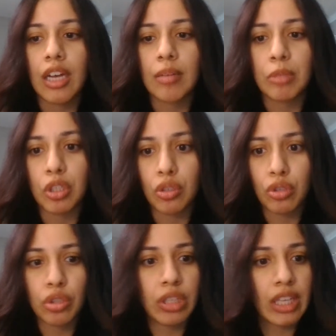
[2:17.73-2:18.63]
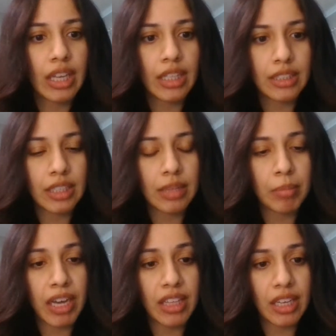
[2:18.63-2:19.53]
Usually that's
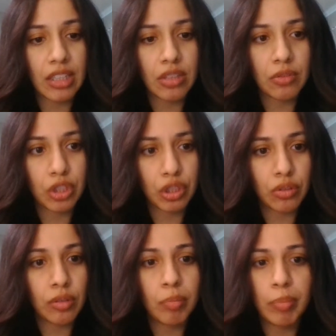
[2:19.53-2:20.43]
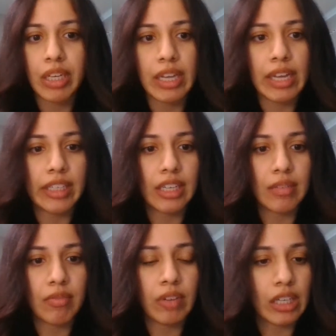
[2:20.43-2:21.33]
by the end of June, but it
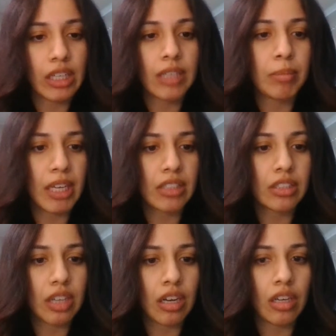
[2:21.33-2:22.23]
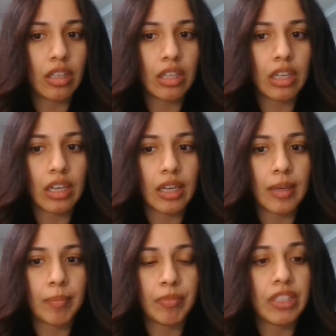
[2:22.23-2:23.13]
can vary based on
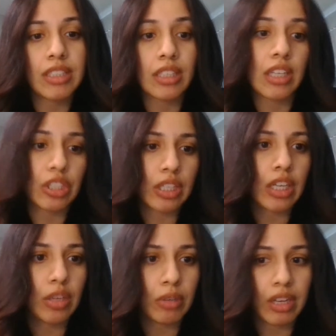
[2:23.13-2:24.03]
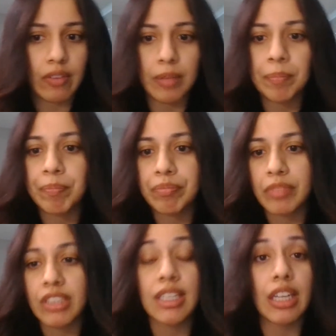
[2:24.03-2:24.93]
the selection that you were given,
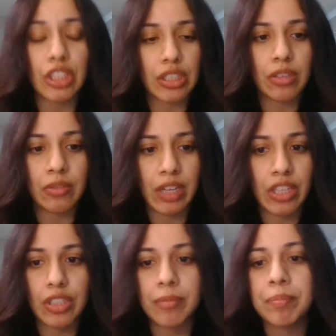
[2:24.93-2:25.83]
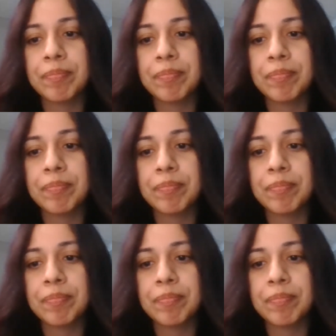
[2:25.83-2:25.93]
the selection notification.